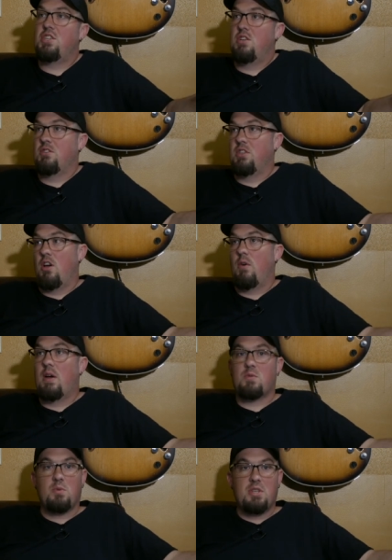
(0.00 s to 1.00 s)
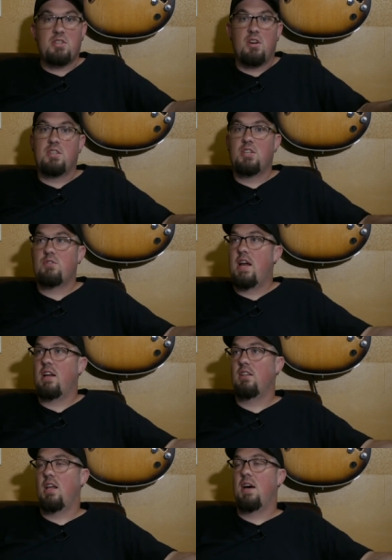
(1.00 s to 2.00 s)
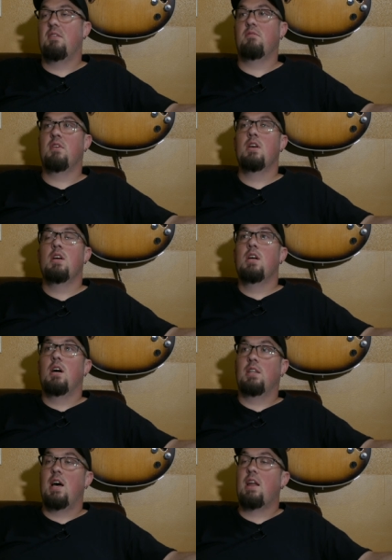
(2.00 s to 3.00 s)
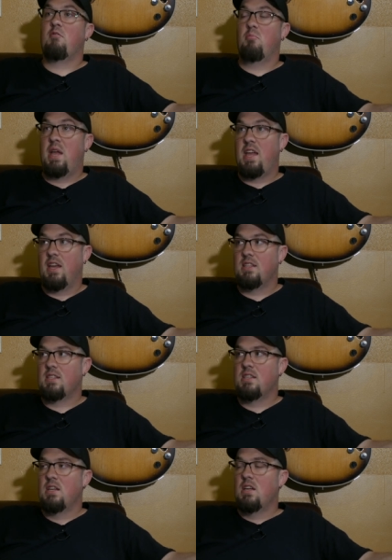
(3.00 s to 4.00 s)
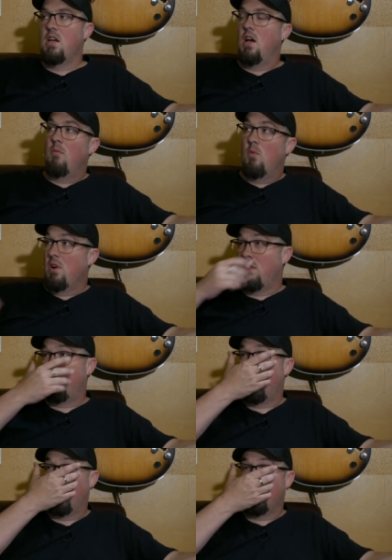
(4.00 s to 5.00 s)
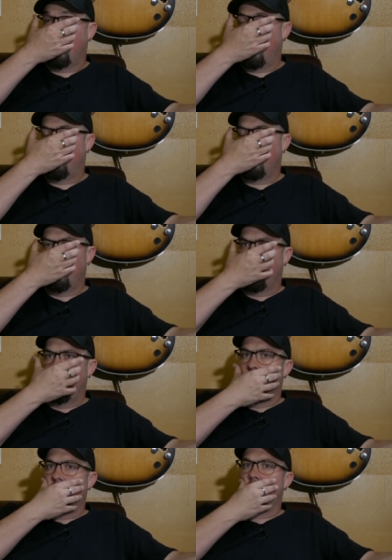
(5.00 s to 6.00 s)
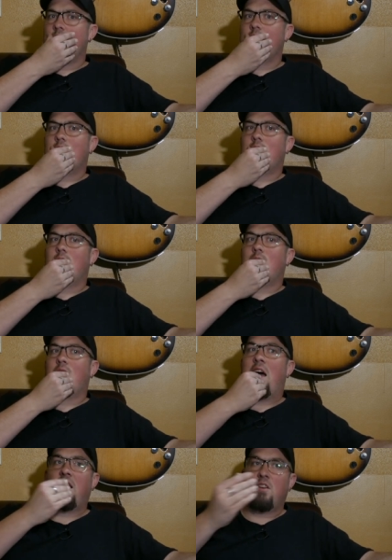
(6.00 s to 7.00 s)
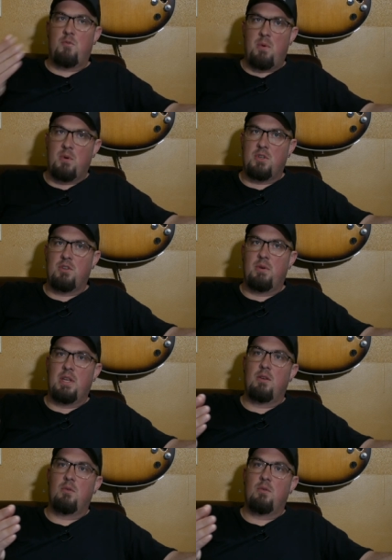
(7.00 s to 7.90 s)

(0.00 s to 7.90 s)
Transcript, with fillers: years ago i was really starting to track a lot of a lot of bands um, one of the things that i can remember doing